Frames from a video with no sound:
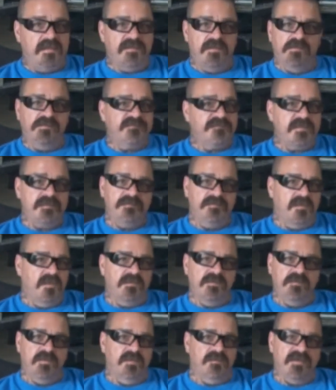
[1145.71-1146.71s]
those people
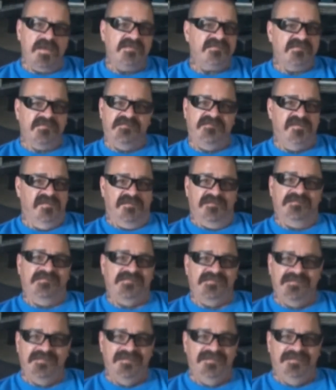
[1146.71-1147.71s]
only wear racing
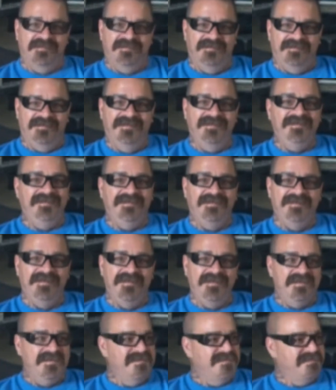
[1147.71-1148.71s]
shirts.
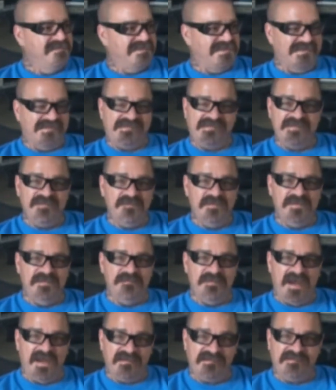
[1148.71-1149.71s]
To see one
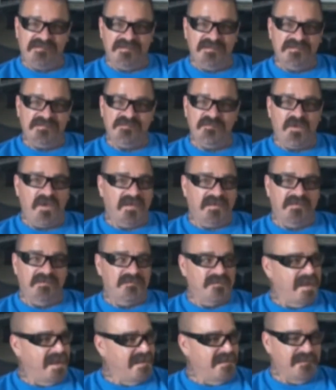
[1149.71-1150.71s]
of my shirts walking
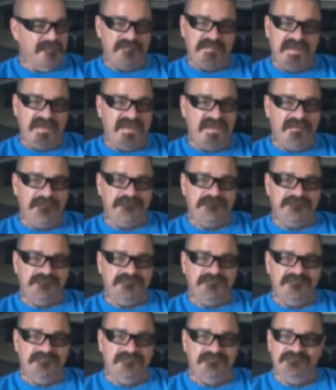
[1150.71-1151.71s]
around in a pit,
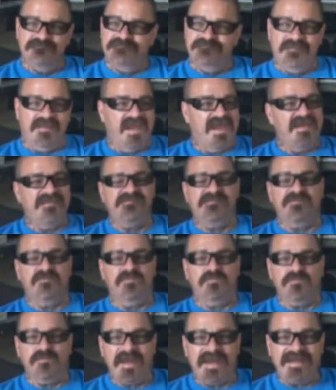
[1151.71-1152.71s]
it's
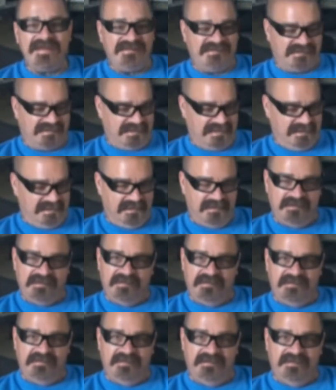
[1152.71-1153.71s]
crazy.
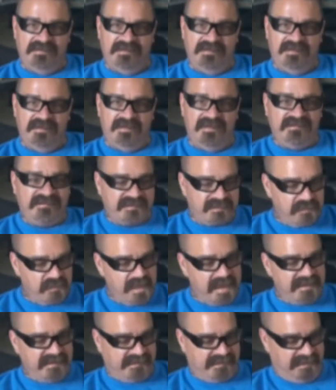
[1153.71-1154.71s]
It's
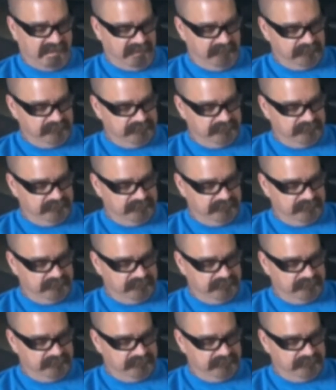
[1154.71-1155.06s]
crazy.